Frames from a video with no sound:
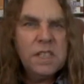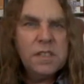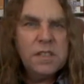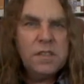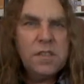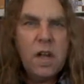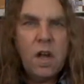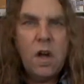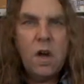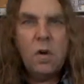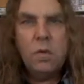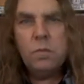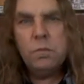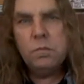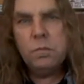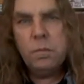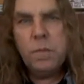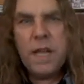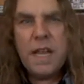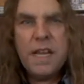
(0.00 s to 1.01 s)
So
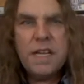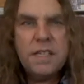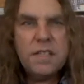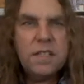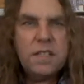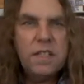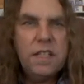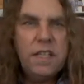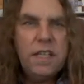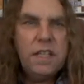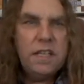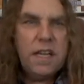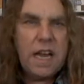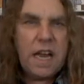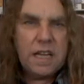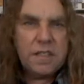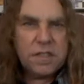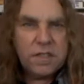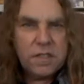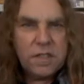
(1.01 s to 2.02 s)
basically,
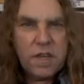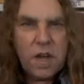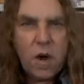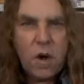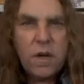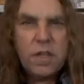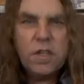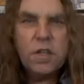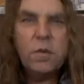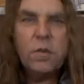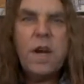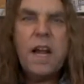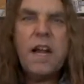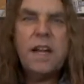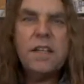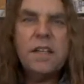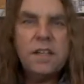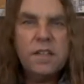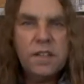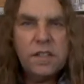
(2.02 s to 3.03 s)
as it's going
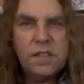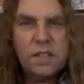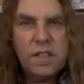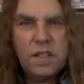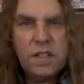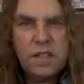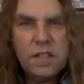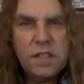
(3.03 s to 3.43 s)
direct, this